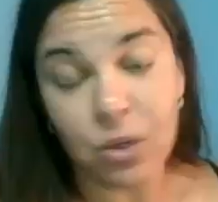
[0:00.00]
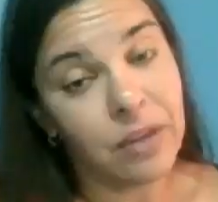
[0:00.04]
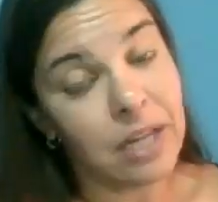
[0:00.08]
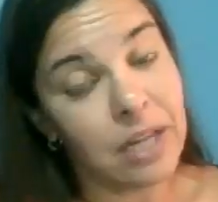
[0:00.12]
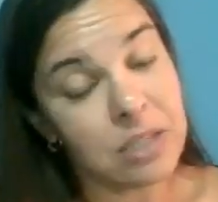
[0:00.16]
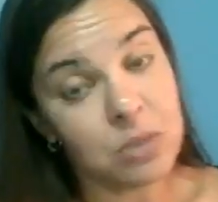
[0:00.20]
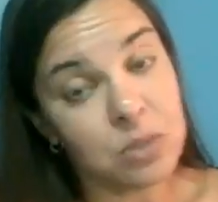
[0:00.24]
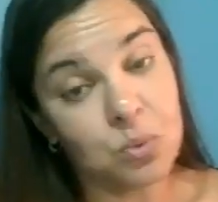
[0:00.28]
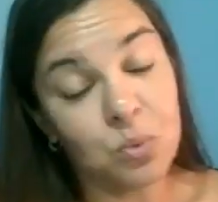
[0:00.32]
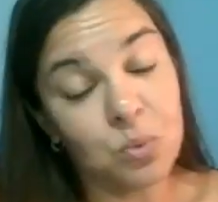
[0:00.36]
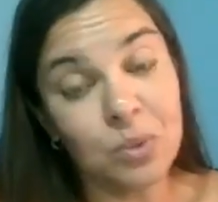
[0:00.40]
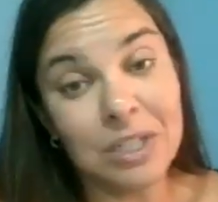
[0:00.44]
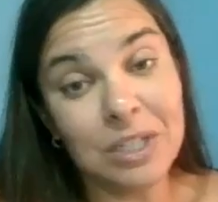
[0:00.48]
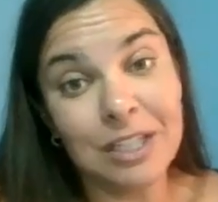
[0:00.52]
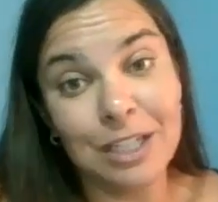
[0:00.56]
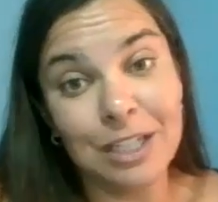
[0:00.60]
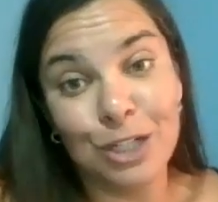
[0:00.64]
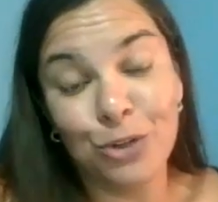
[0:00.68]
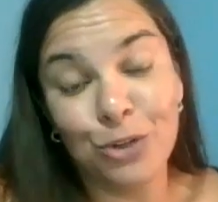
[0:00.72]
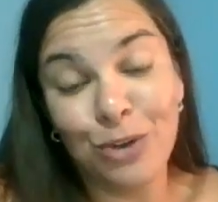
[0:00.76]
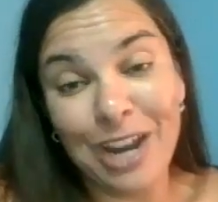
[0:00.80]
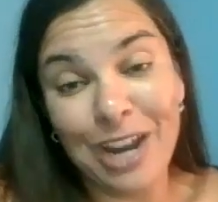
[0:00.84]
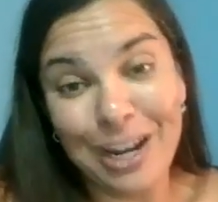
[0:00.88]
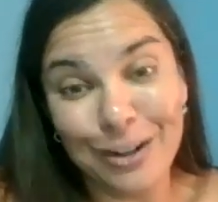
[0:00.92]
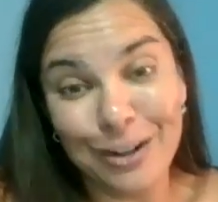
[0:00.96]
That's really
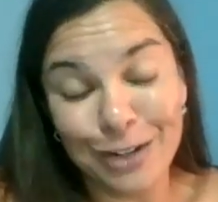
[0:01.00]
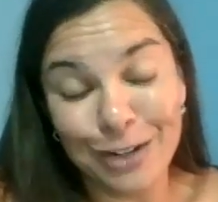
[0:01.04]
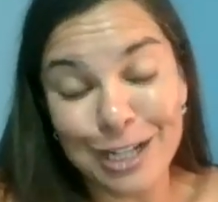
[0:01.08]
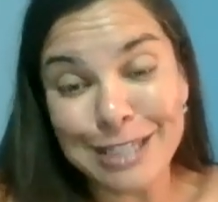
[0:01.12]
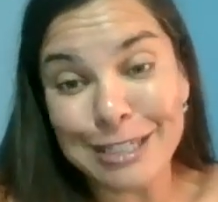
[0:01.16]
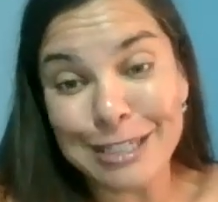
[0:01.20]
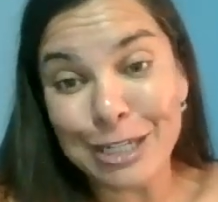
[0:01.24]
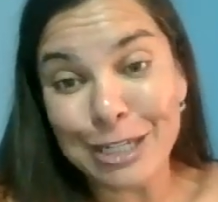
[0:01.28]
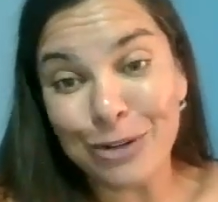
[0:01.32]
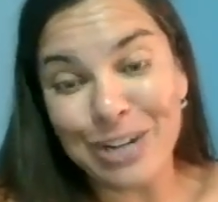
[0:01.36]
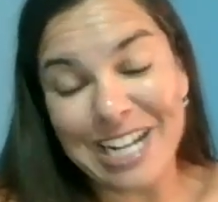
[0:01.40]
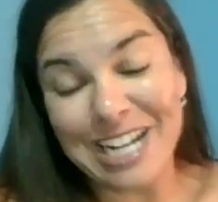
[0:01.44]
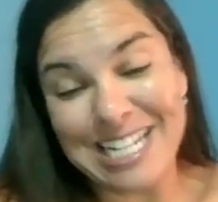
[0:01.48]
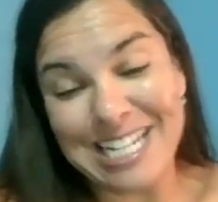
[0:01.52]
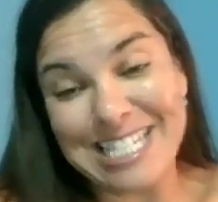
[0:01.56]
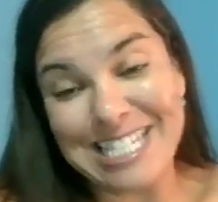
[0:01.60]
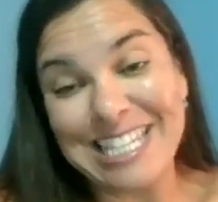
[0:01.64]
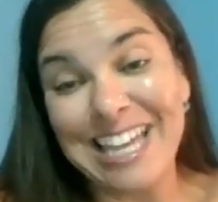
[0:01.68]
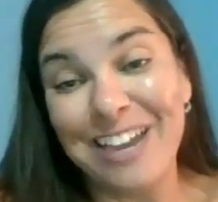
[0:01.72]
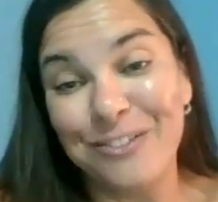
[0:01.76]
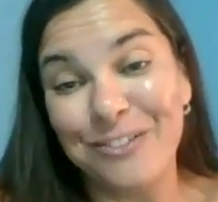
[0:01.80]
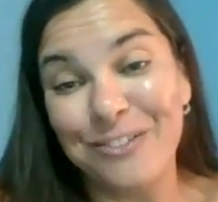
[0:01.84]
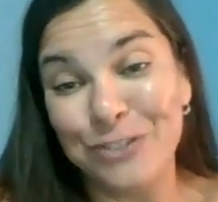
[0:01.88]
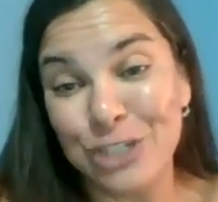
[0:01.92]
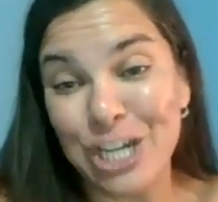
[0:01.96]
great considering it's
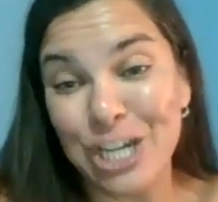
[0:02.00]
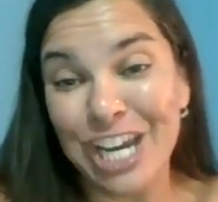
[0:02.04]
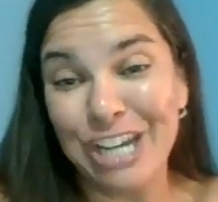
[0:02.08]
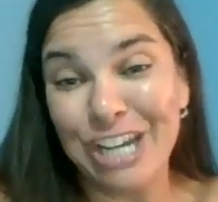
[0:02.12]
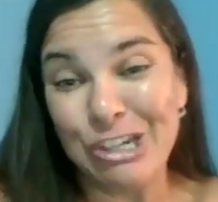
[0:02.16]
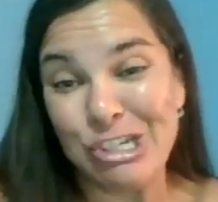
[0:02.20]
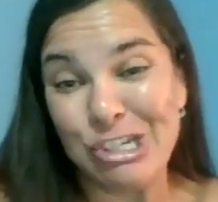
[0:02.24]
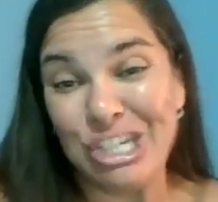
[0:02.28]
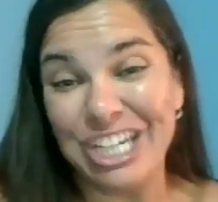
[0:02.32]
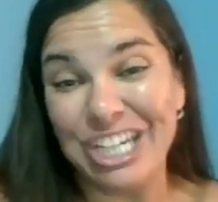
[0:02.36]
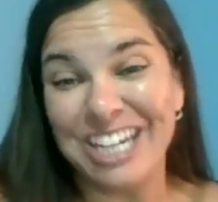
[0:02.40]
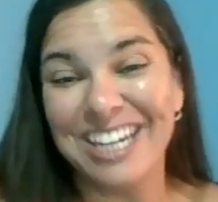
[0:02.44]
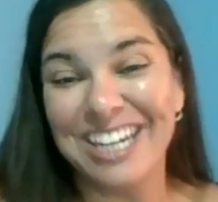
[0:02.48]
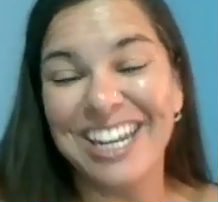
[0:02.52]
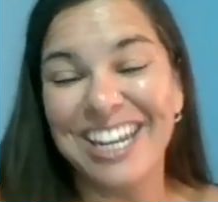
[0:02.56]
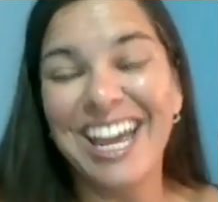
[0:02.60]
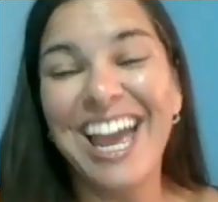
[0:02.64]
life changing.